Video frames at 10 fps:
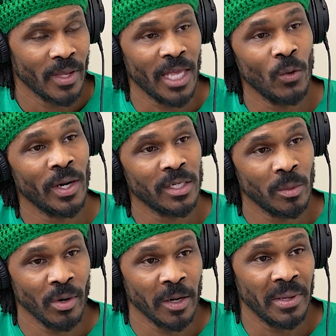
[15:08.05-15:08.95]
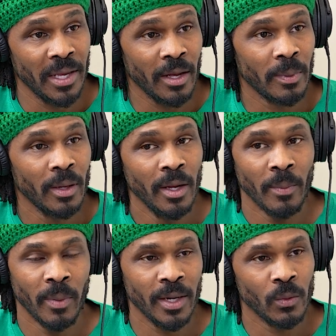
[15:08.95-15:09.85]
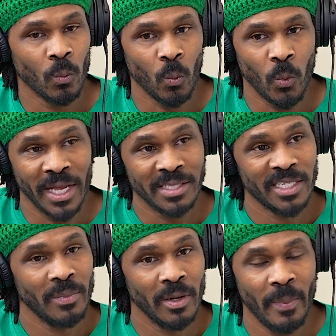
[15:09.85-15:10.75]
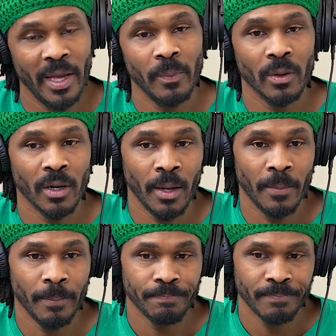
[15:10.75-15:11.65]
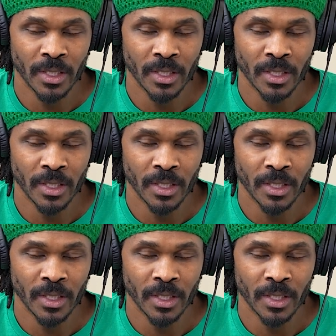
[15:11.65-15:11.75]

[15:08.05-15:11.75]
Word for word: And he oh. wanted to oh. bring me up, but when they sent me the paper, um,